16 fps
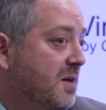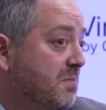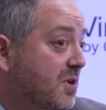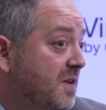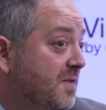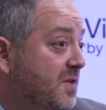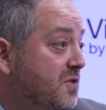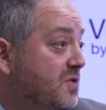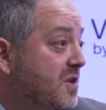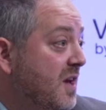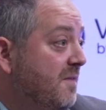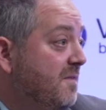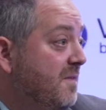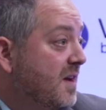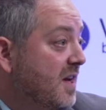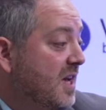But
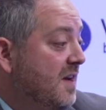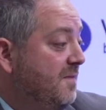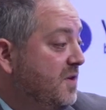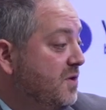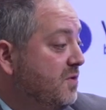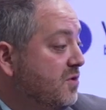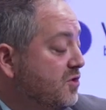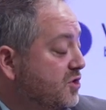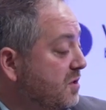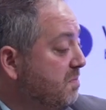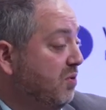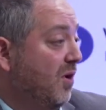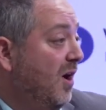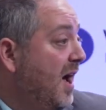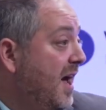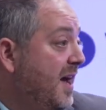if you're
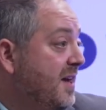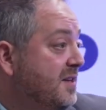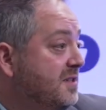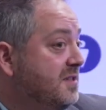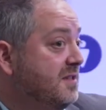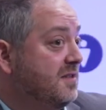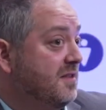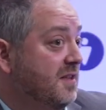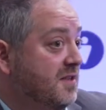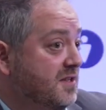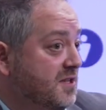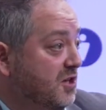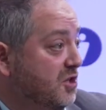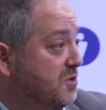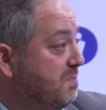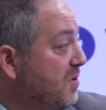surprised that the
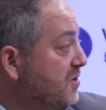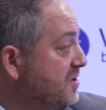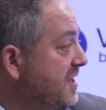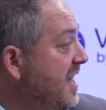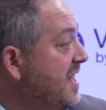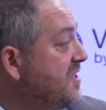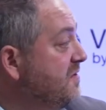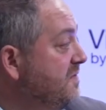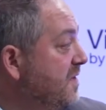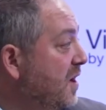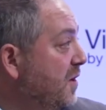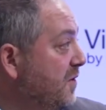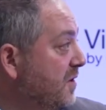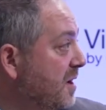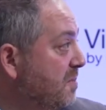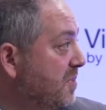salesperson hasn't
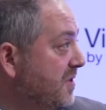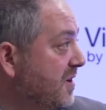followed up with the